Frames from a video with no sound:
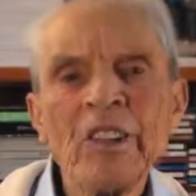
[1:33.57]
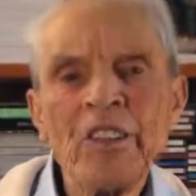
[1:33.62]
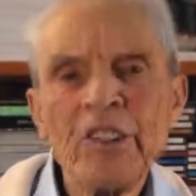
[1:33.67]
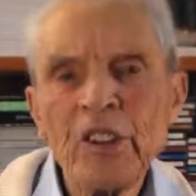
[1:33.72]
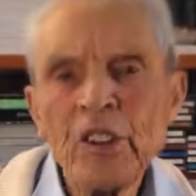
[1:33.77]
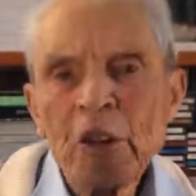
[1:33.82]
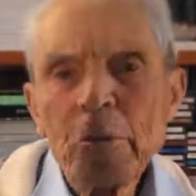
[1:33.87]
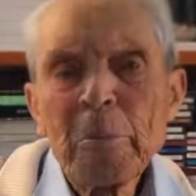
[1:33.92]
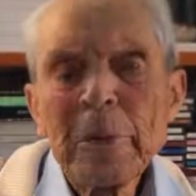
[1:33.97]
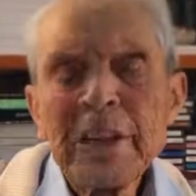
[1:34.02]

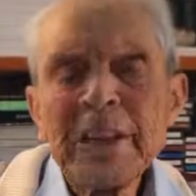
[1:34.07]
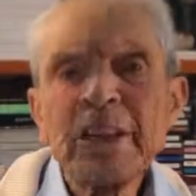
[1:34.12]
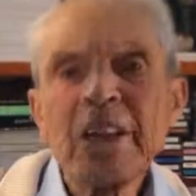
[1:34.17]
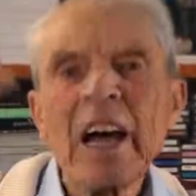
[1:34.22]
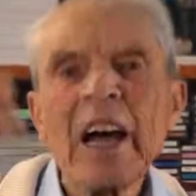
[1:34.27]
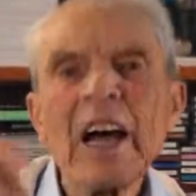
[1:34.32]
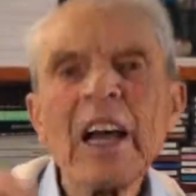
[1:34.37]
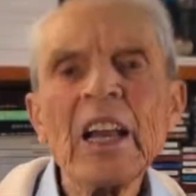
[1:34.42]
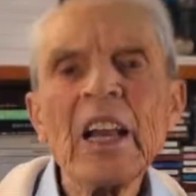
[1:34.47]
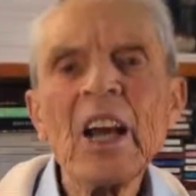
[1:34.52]
Jeremy
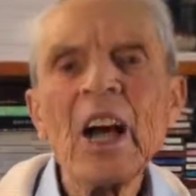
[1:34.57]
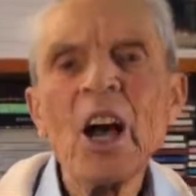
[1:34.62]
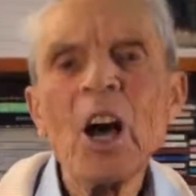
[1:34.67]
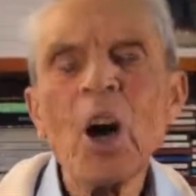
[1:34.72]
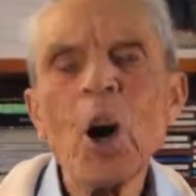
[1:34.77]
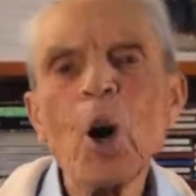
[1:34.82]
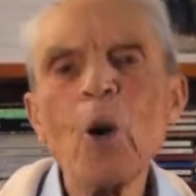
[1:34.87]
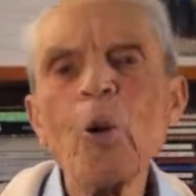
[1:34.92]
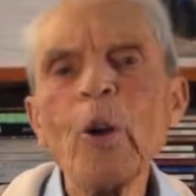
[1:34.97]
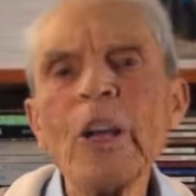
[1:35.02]
Taylor,
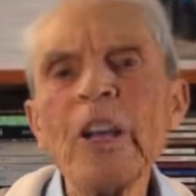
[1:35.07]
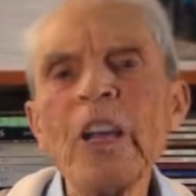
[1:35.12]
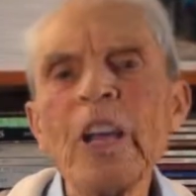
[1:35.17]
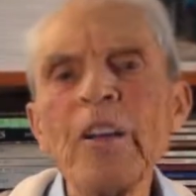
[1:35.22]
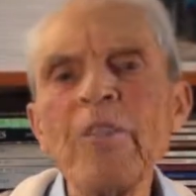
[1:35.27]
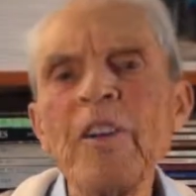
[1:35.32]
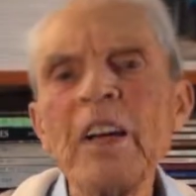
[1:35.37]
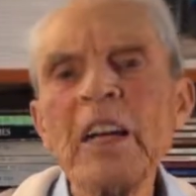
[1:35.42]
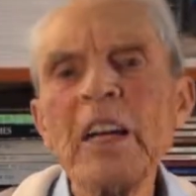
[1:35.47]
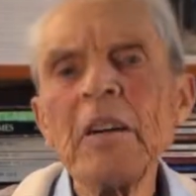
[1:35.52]
Holy
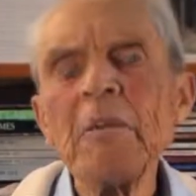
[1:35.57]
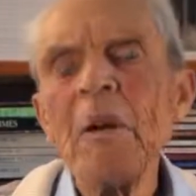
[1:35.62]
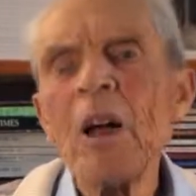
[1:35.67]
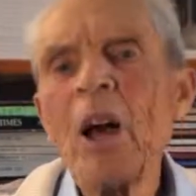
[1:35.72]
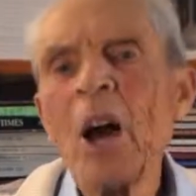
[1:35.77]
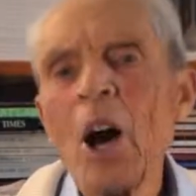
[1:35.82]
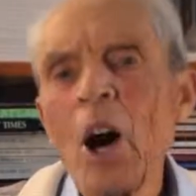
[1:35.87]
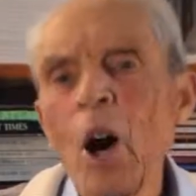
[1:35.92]
Living,